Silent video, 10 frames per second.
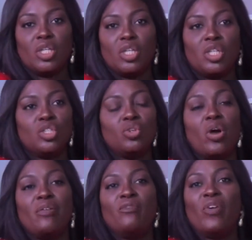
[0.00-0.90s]
in your
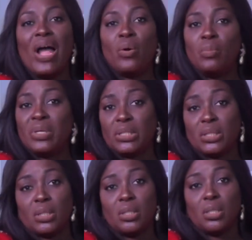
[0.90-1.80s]
environment,
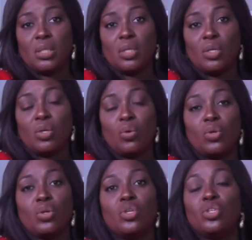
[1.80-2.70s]

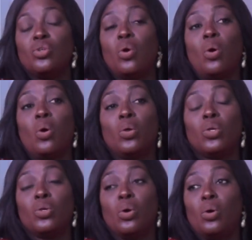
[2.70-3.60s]
in
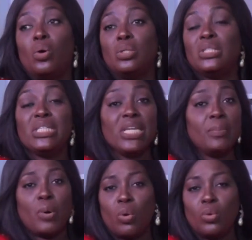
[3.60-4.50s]
your
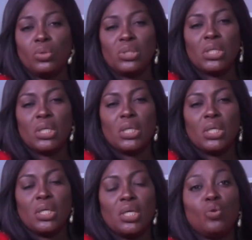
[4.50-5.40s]
neighborhood,
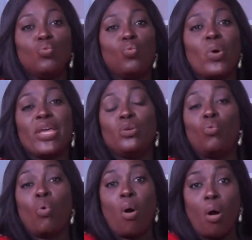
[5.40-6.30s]
in where you
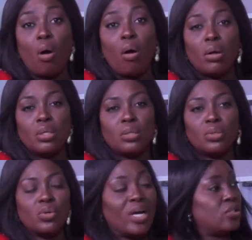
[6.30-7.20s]
work, you
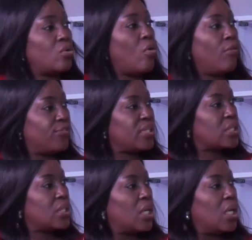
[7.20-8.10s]
know, at your office
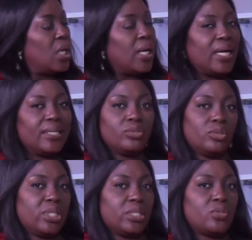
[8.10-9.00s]
and all
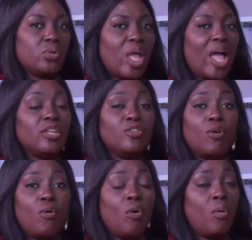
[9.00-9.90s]
that. So, and your
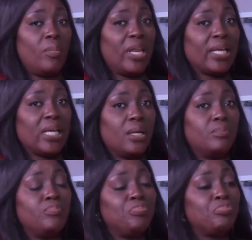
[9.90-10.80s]
home, like
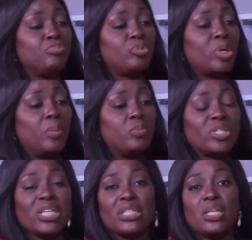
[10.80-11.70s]

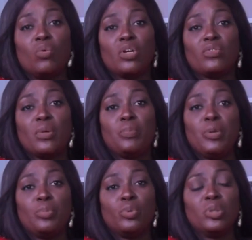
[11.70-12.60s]
recently, one of the
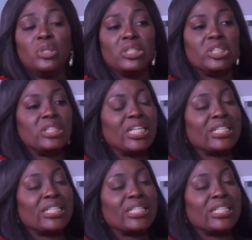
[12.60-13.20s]
people that